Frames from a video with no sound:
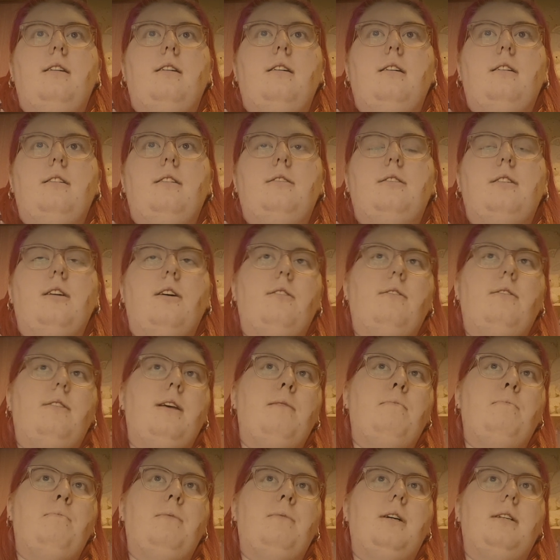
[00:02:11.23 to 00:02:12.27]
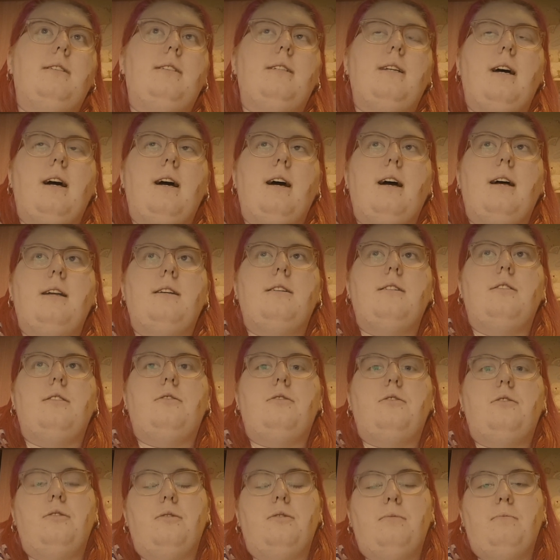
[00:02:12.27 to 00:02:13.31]
so then my dad
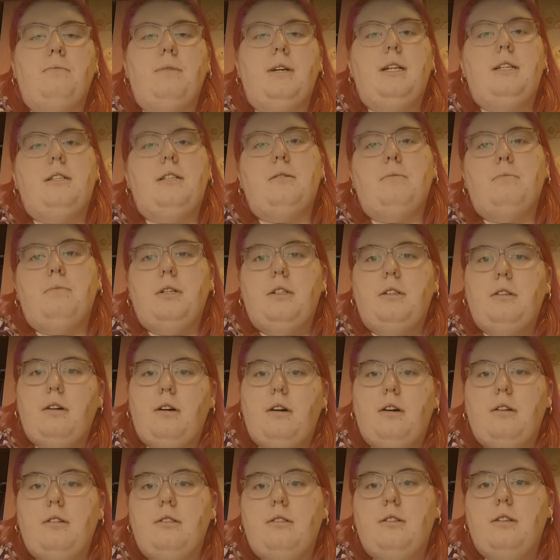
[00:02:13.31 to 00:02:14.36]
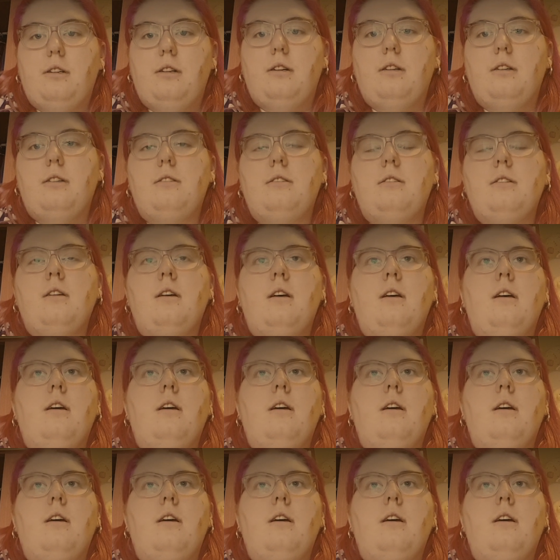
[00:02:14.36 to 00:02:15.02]
took me to my doctor's,